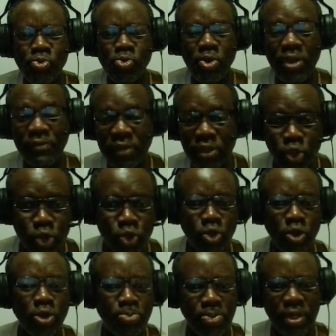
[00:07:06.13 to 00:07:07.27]
If a strong
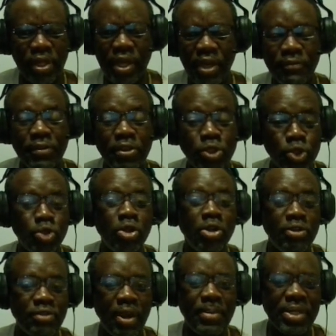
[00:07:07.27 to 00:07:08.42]
player, if a strong
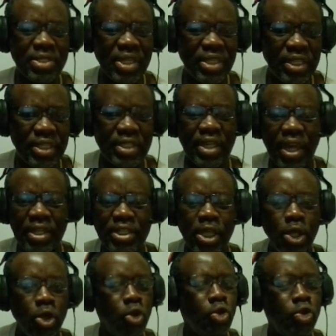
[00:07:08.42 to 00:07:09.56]
grandmaster decides
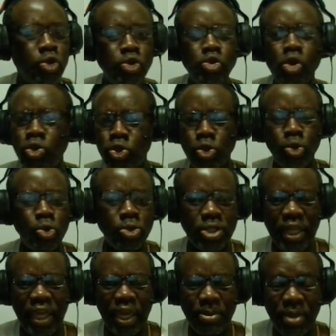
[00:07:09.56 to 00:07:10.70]
not to lose a
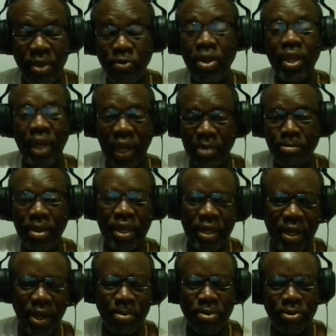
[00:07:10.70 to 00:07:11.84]
game, he really can make it
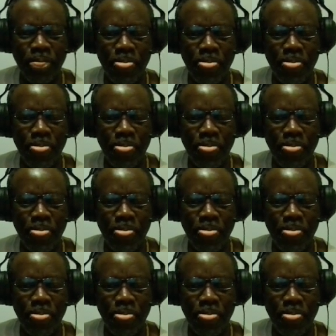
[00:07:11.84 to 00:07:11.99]
happen.